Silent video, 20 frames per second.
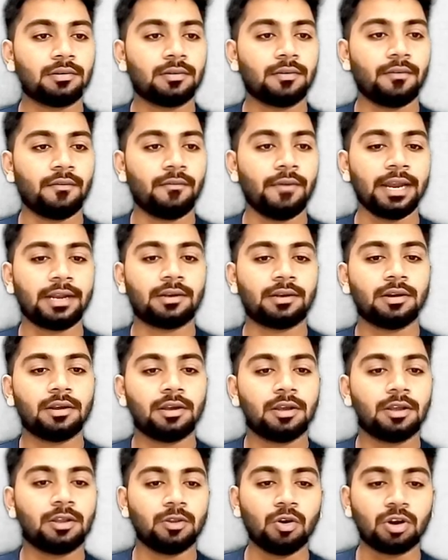Wait.
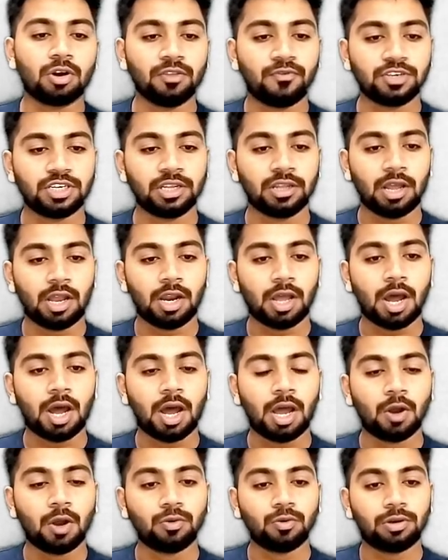No confusion
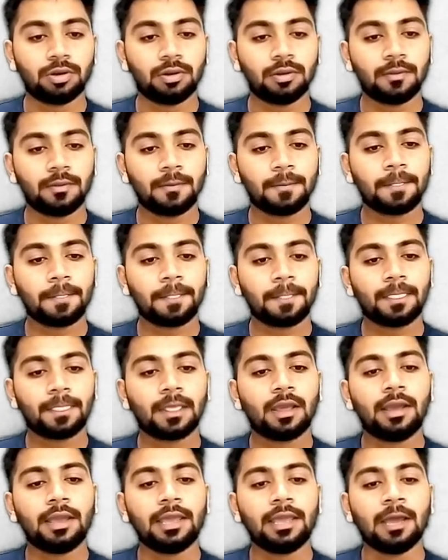allowed.
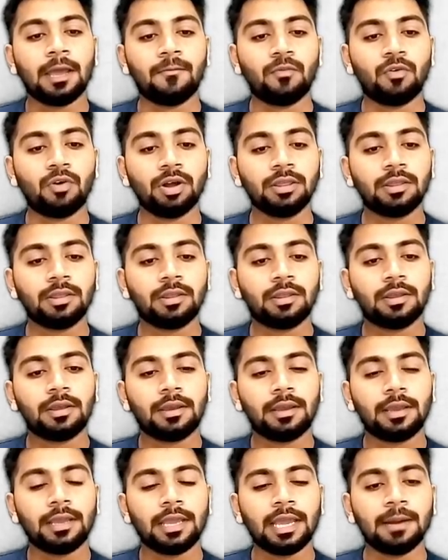M1,
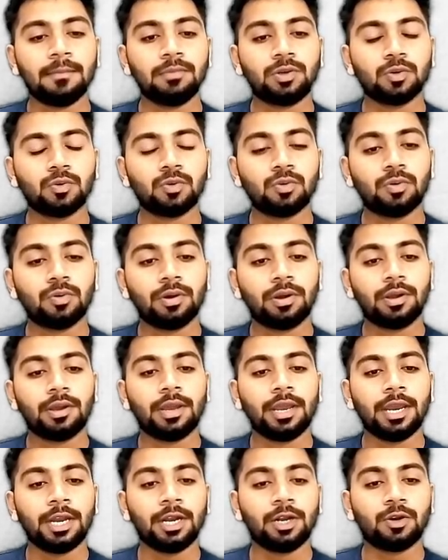M2
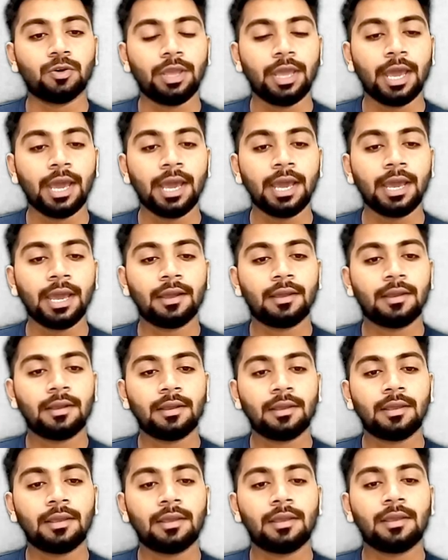into A,
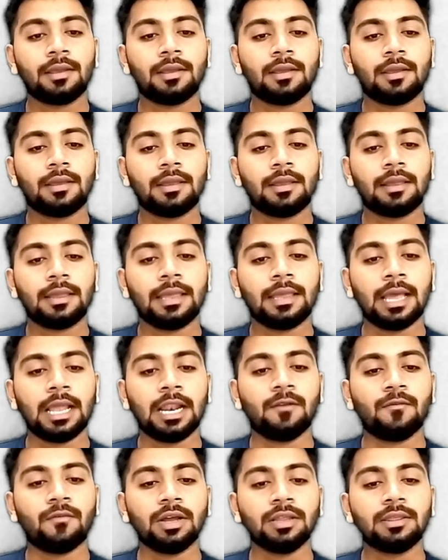
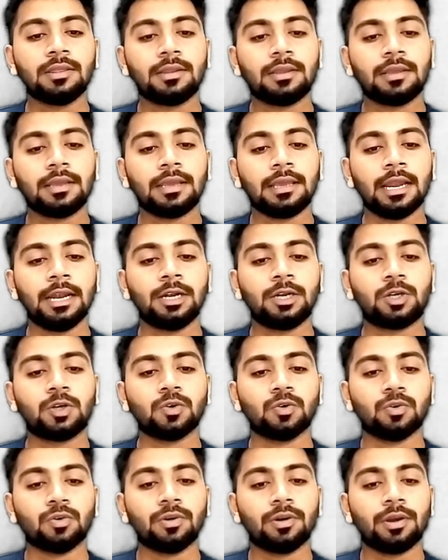L1, L2
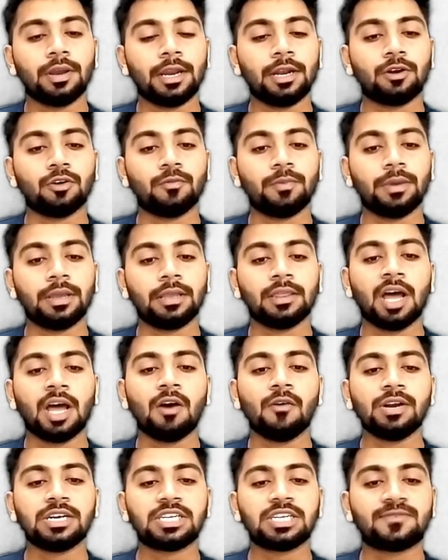into B.
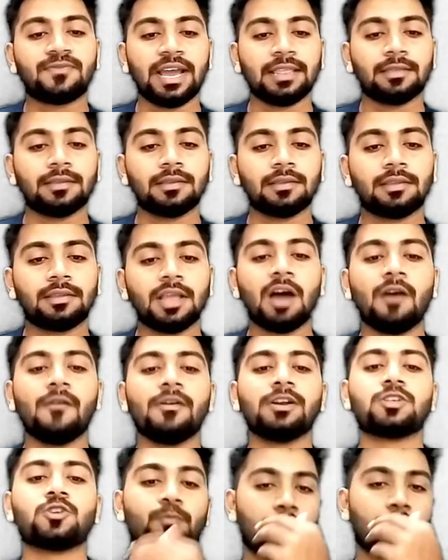Now it's fine. Now it's
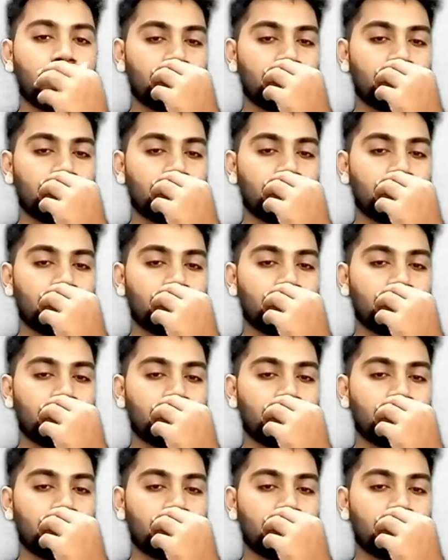super.